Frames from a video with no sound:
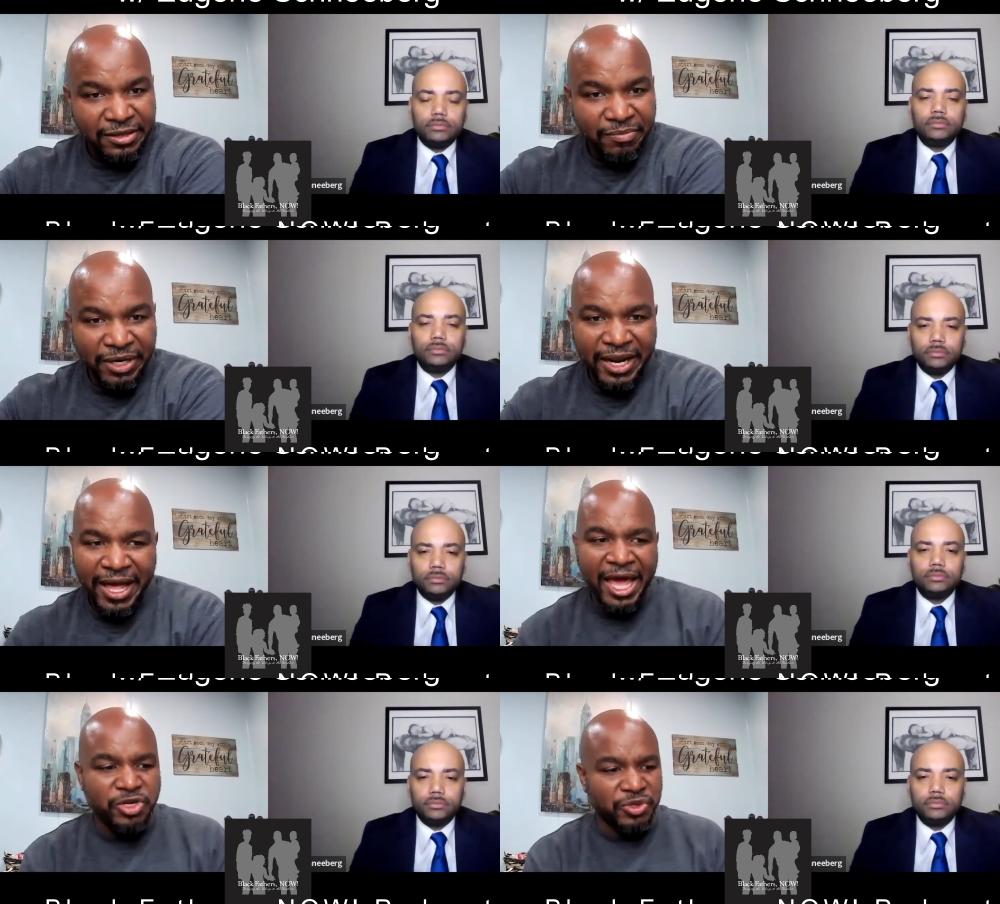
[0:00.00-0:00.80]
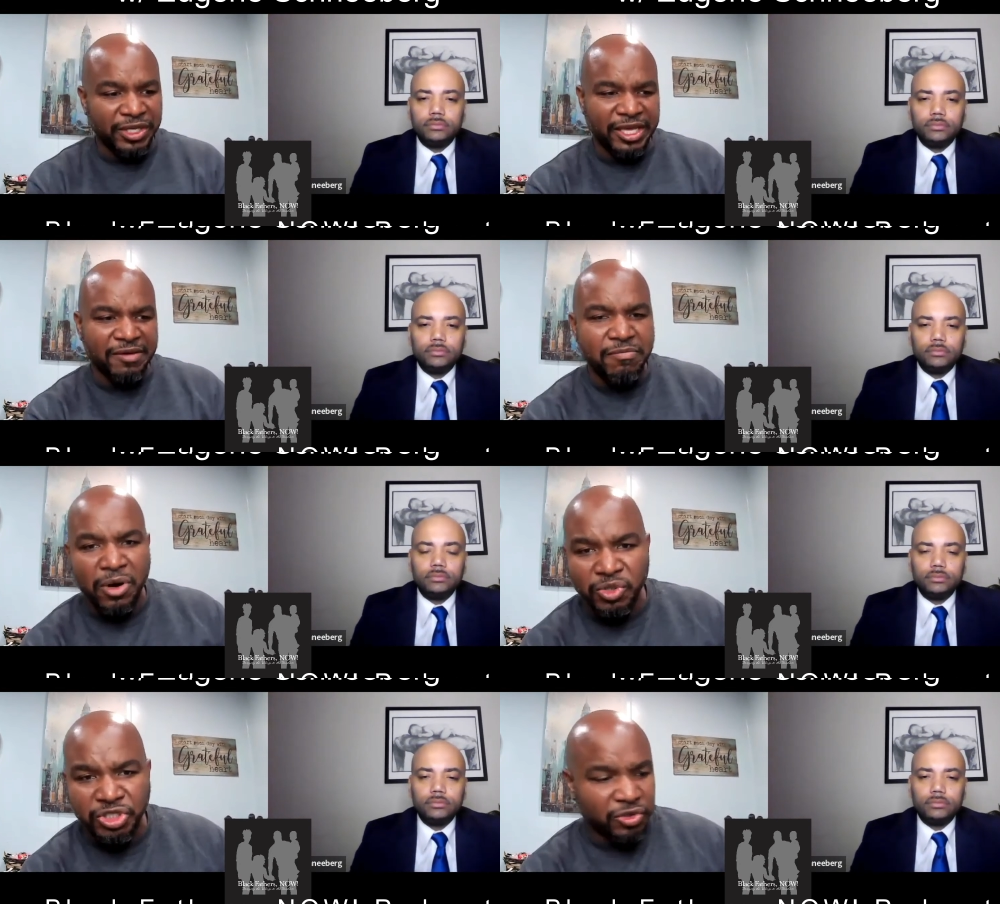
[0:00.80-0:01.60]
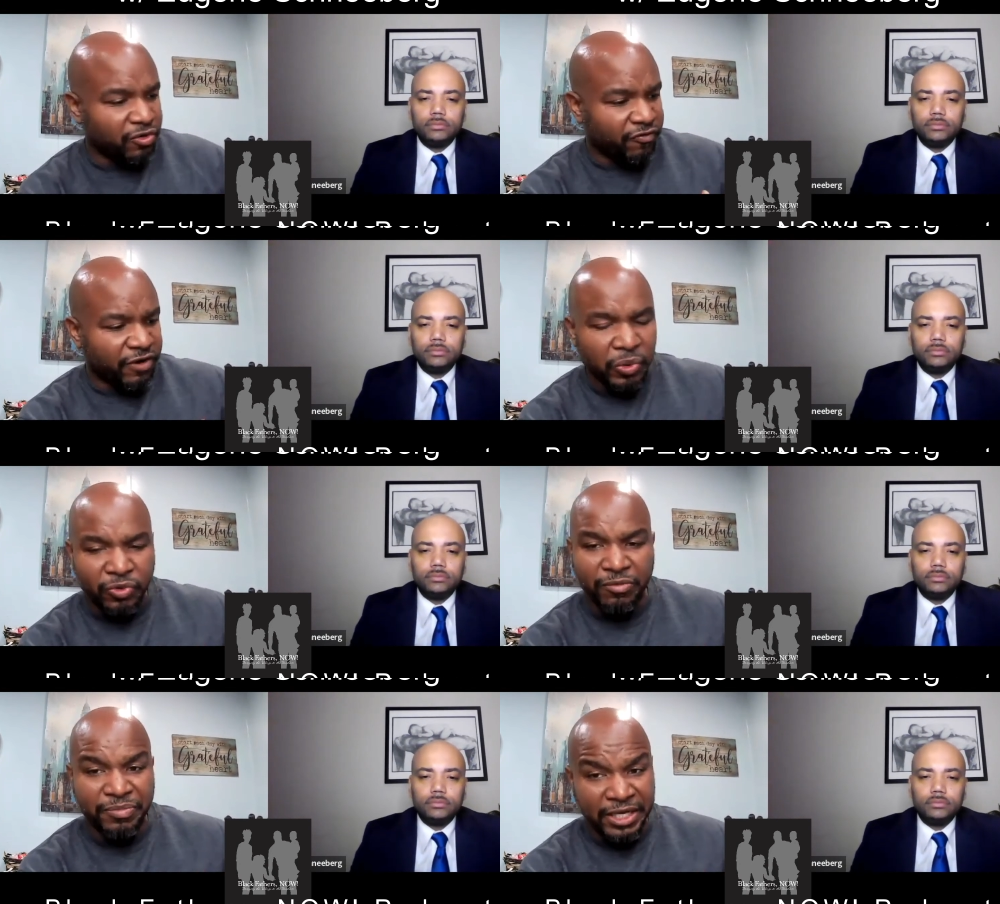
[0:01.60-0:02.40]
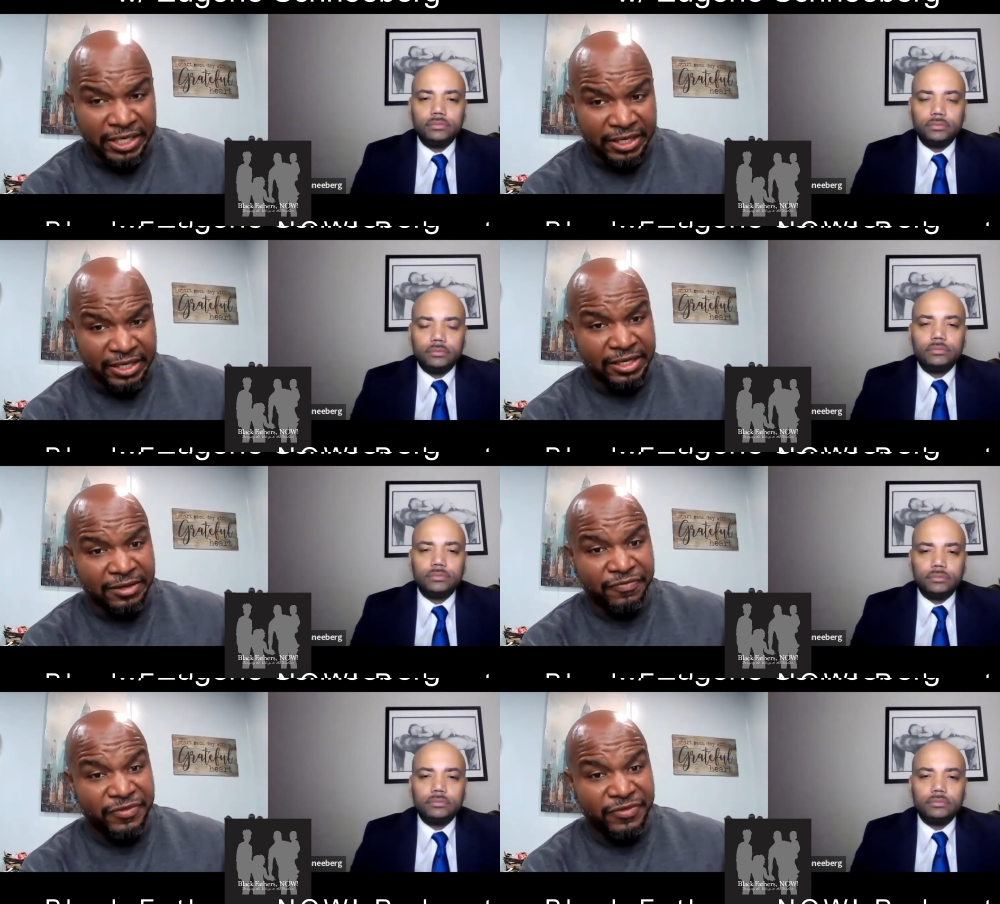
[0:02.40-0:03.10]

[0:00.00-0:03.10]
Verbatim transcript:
Speaker 1: but mm-hmm. actually emotional vulnerability